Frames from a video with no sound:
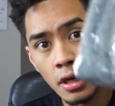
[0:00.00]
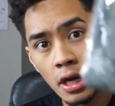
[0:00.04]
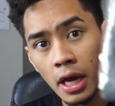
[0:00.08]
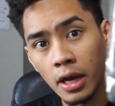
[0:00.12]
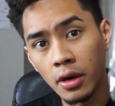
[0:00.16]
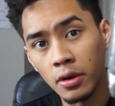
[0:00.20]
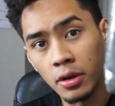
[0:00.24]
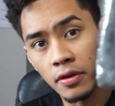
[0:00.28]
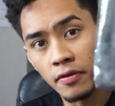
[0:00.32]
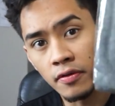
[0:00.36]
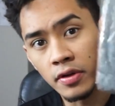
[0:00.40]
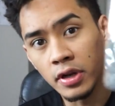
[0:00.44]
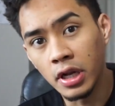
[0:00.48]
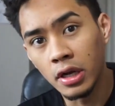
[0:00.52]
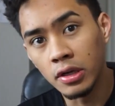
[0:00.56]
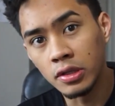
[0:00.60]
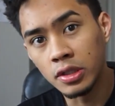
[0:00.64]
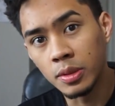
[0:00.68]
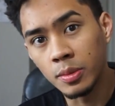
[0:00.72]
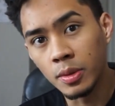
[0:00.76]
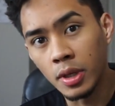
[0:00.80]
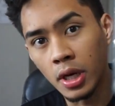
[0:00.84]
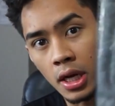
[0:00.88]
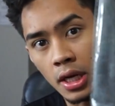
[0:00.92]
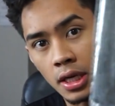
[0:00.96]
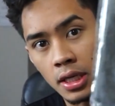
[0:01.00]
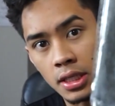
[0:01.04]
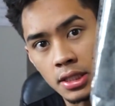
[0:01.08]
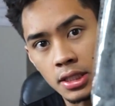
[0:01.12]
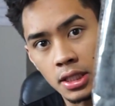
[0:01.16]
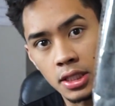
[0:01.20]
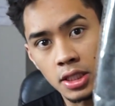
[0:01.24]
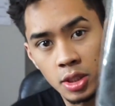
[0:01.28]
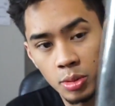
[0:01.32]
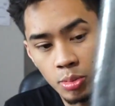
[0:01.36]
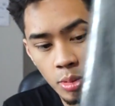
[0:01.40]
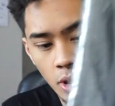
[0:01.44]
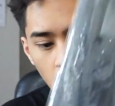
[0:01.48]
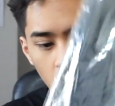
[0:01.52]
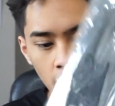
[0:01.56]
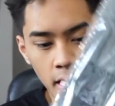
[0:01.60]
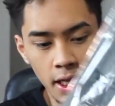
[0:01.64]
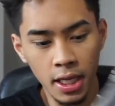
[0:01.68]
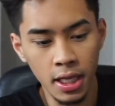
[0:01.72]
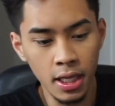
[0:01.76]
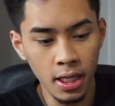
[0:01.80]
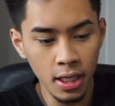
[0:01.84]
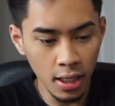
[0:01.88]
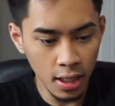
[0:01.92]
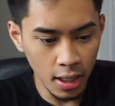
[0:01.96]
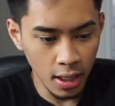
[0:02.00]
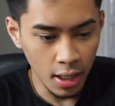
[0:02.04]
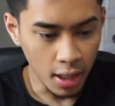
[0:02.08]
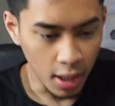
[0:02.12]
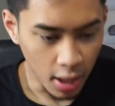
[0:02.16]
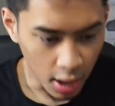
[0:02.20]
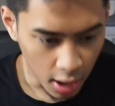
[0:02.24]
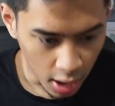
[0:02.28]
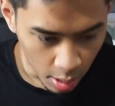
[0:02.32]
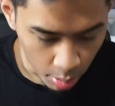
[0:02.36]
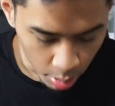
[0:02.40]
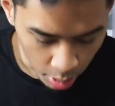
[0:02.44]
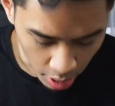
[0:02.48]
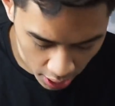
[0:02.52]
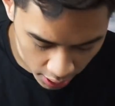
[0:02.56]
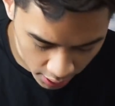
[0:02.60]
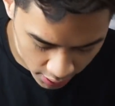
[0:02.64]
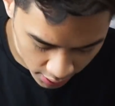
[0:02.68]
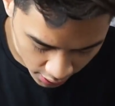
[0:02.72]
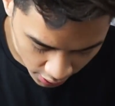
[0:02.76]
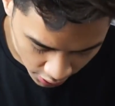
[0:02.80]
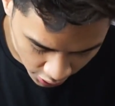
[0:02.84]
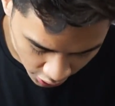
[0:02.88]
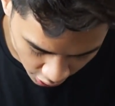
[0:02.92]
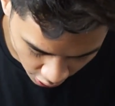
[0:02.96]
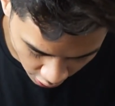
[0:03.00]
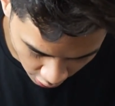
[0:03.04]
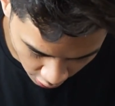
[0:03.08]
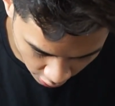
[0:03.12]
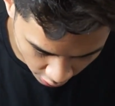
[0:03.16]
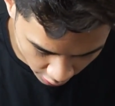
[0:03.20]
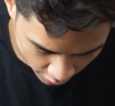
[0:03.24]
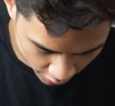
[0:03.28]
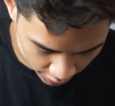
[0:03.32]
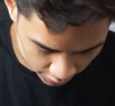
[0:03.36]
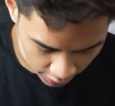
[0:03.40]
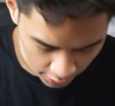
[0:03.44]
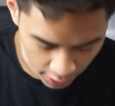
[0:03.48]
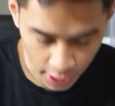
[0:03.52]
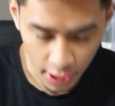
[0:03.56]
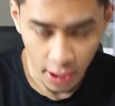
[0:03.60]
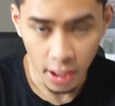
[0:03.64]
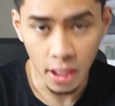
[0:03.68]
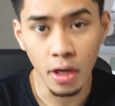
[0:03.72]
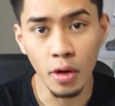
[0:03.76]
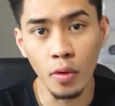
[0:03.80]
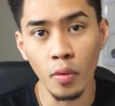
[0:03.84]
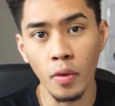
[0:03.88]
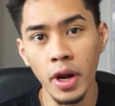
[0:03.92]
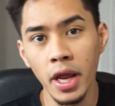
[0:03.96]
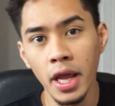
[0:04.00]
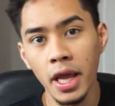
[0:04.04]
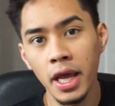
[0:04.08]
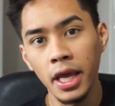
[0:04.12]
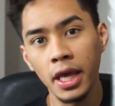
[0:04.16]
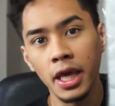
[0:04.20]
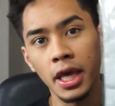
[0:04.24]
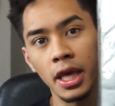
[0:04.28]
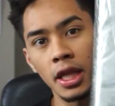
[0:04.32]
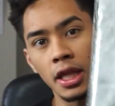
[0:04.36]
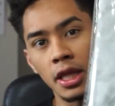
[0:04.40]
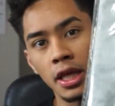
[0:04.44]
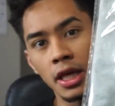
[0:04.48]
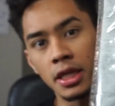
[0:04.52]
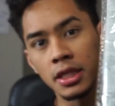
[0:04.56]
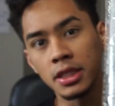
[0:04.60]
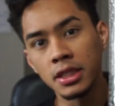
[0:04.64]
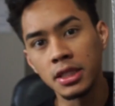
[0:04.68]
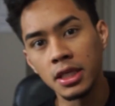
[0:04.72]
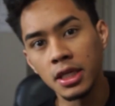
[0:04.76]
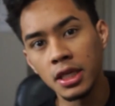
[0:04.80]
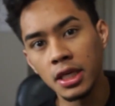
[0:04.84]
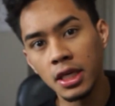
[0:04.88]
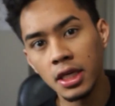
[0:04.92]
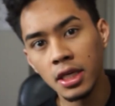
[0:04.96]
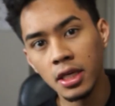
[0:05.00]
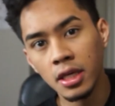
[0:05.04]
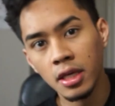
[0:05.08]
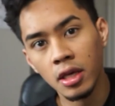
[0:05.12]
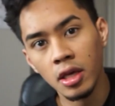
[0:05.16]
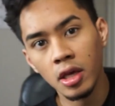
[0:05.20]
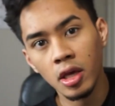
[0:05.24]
I don't even know to be honest, I just bought it. Uh, boxy shirt and then a gray Killion tee.